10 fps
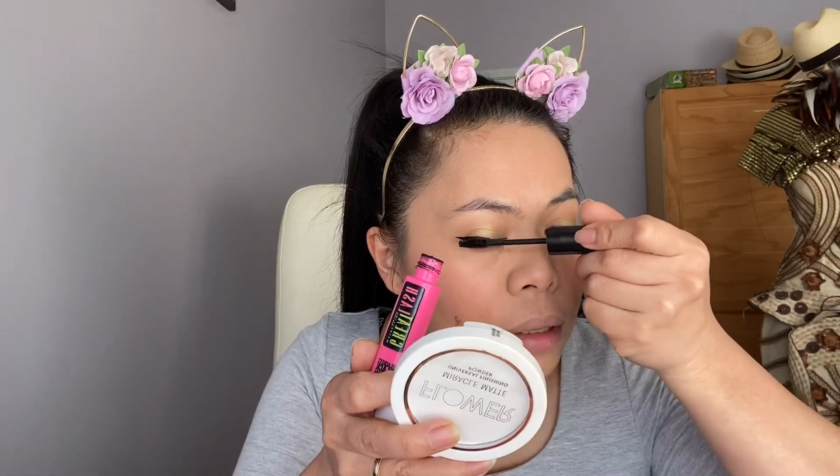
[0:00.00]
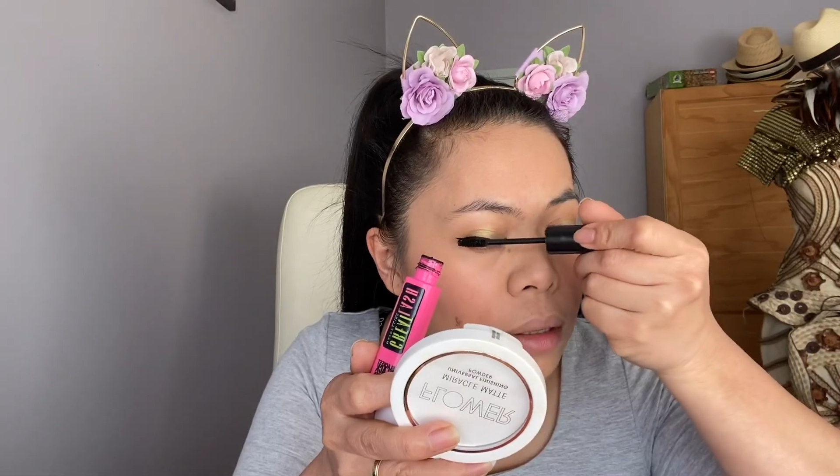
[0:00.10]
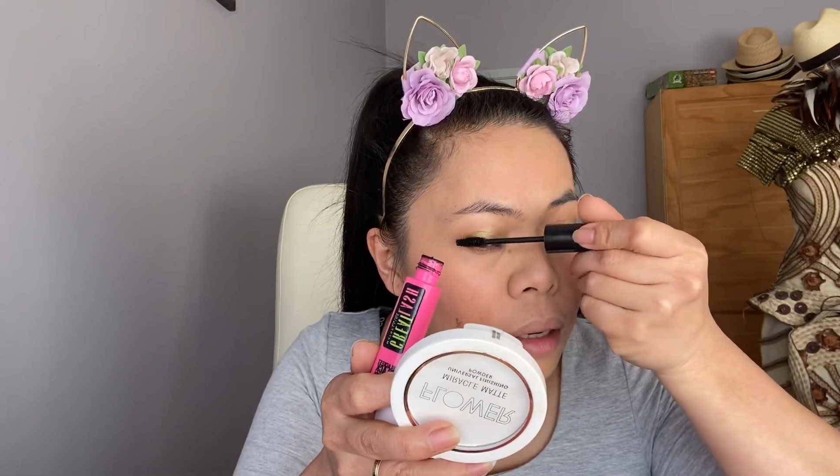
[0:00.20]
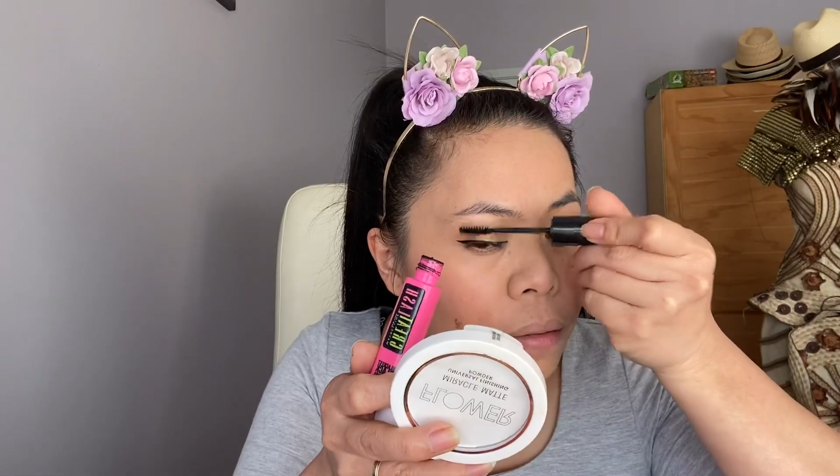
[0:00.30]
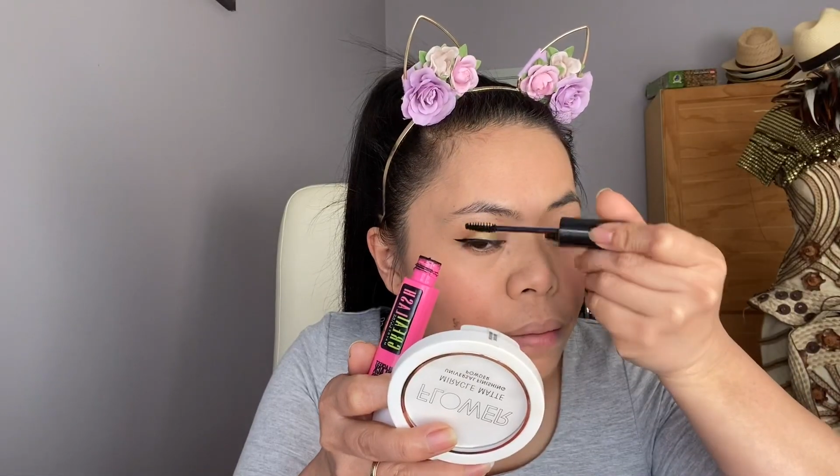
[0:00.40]

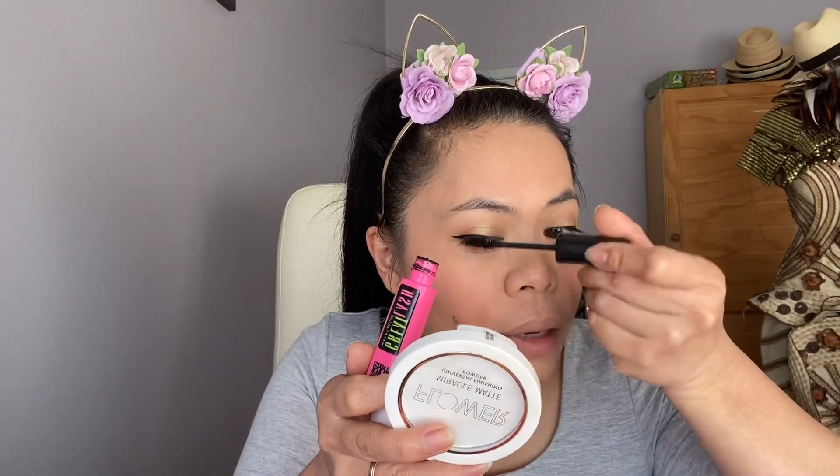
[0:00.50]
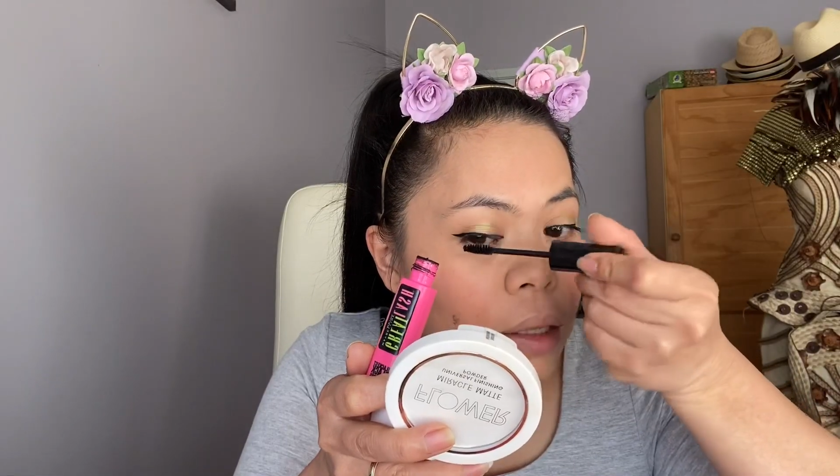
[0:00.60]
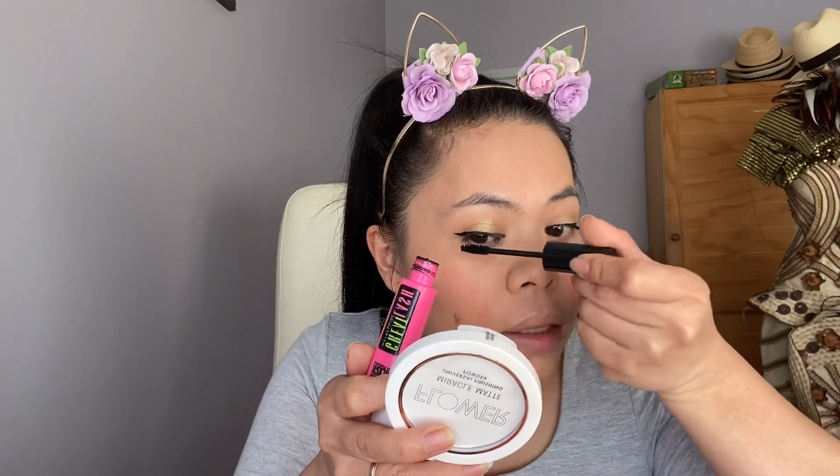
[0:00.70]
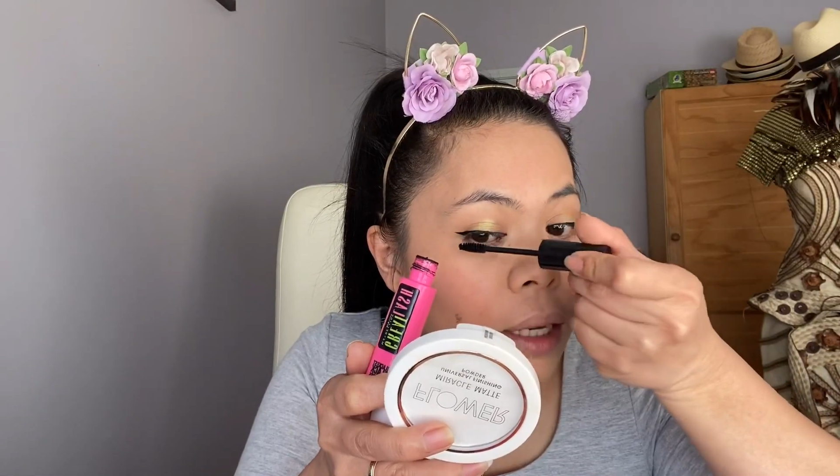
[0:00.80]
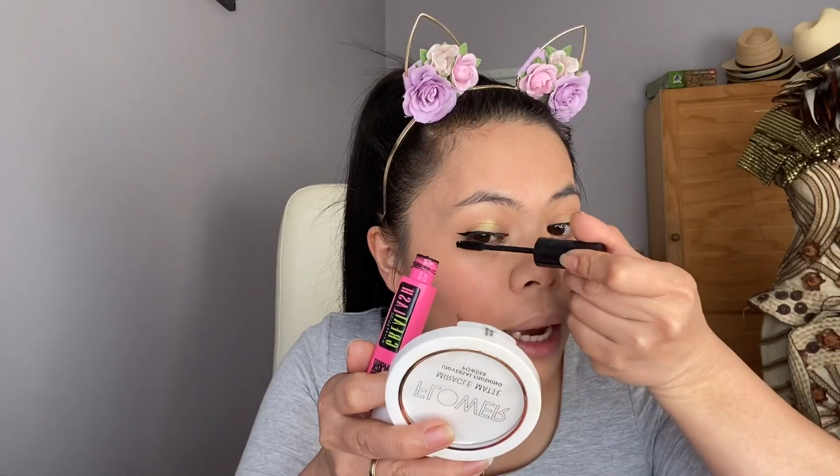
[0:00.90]
stuff, but
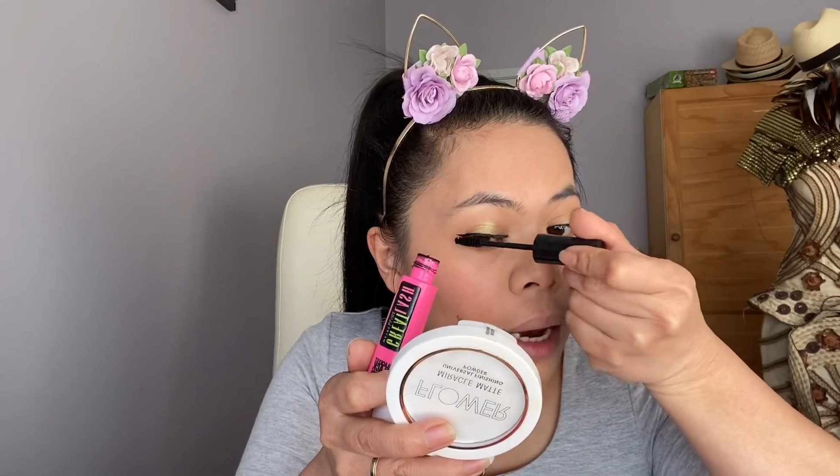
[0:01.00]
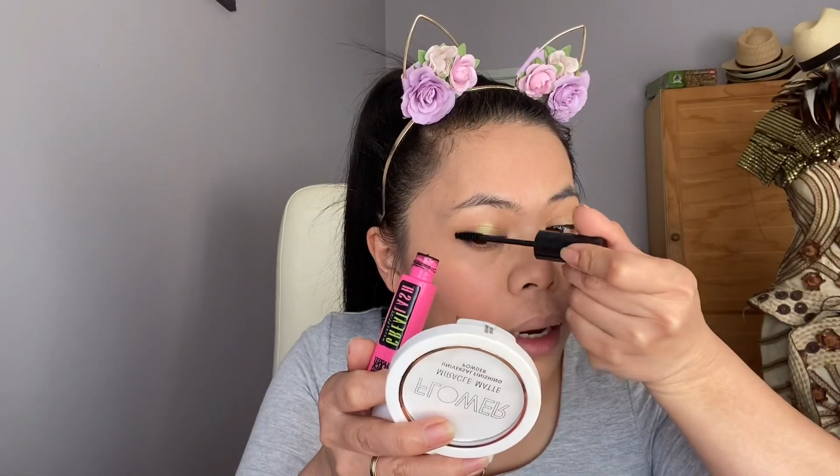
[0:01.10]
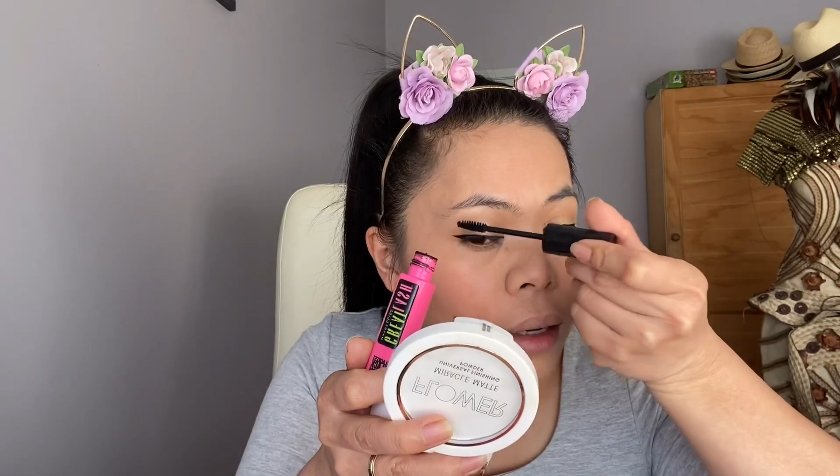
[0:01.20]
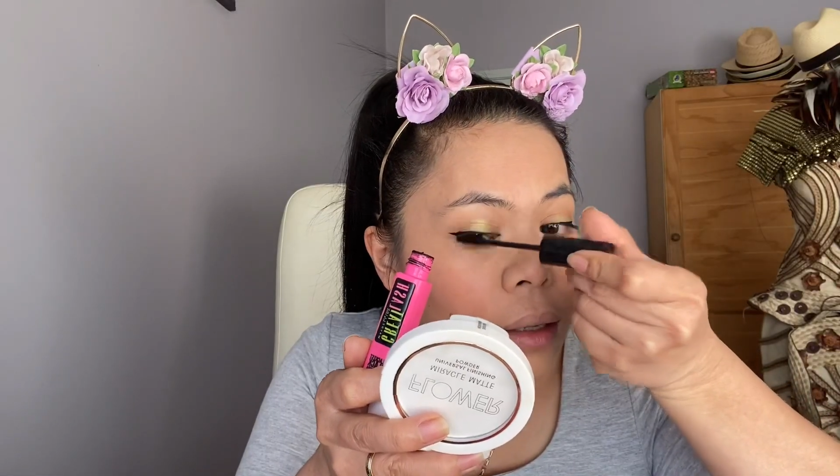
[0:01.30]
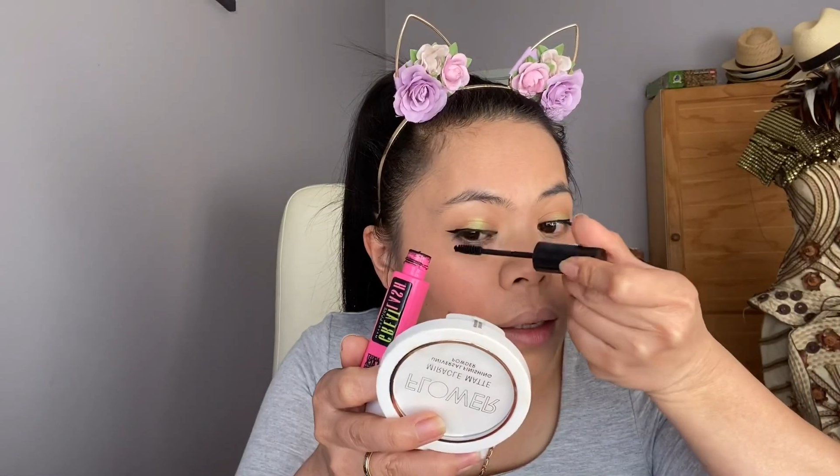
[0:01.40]
today,